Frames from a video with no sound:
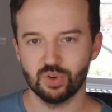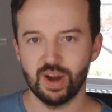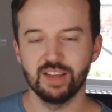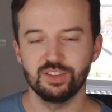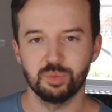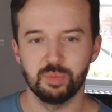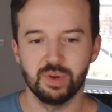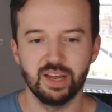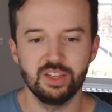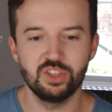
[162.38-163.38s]
try to
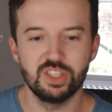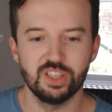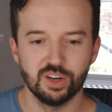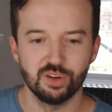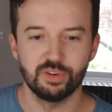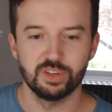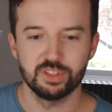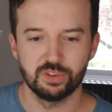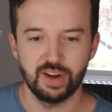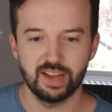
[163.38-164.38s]
play GTO
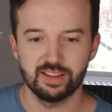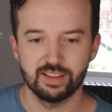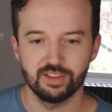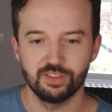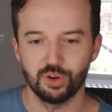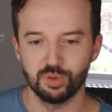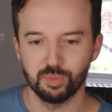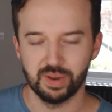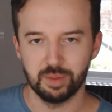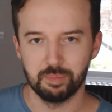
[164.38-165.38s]
versus a reg that
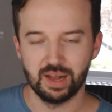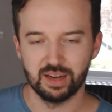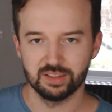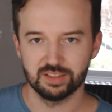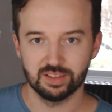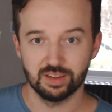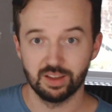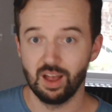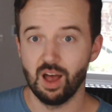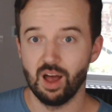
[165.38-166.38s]
don't play balanced?
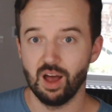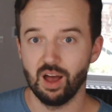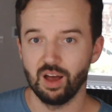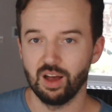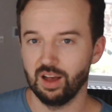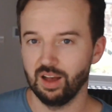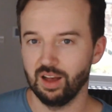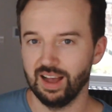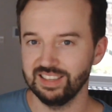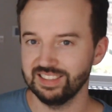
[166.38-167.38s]

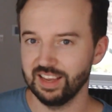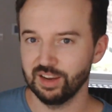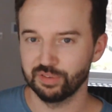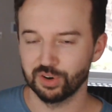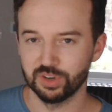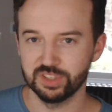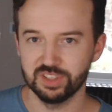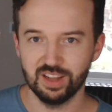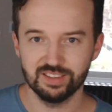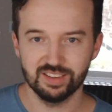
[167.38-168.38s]
I'd say of course
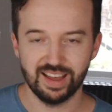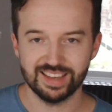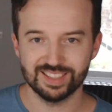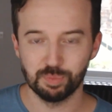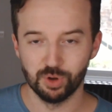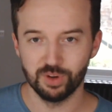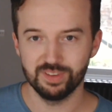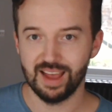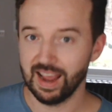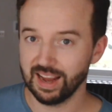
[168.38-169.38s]
not.
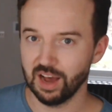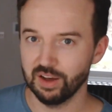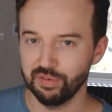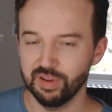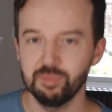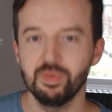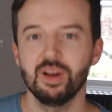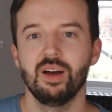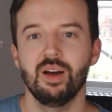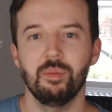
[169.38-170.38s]
Exploit the heck out of him.
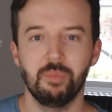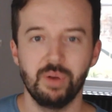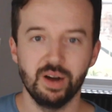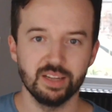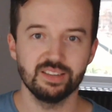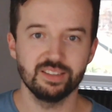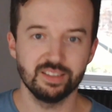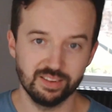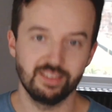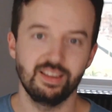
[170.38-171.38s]

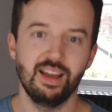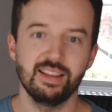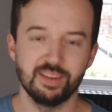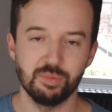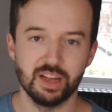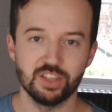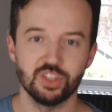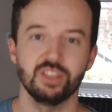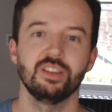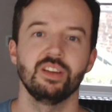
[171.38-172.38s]
But as I
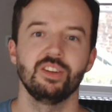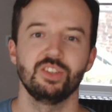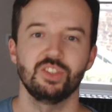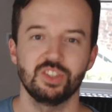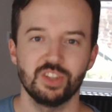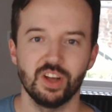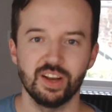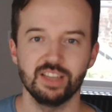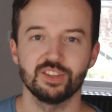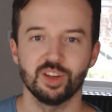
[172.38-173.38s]
mentioned,
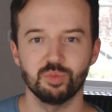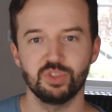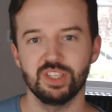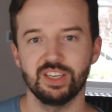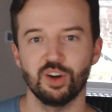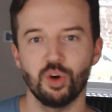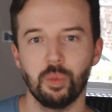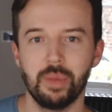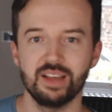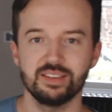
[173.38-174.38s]
study some
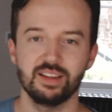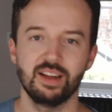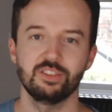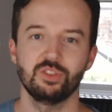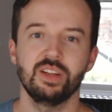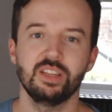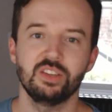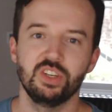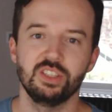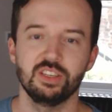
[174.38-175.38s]
GTO baseline
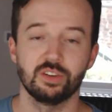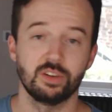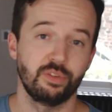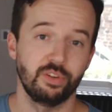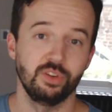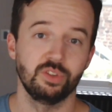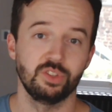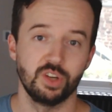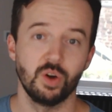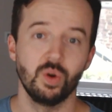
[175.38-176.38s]
strategies in order for you
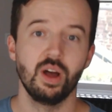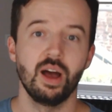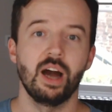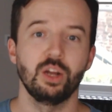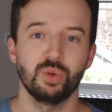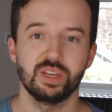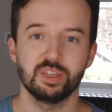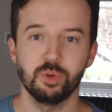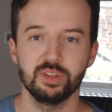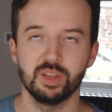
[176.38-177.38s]
to know how to
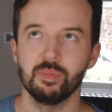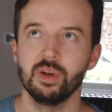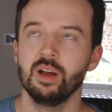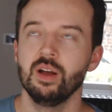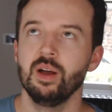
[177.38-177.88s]
exploit him.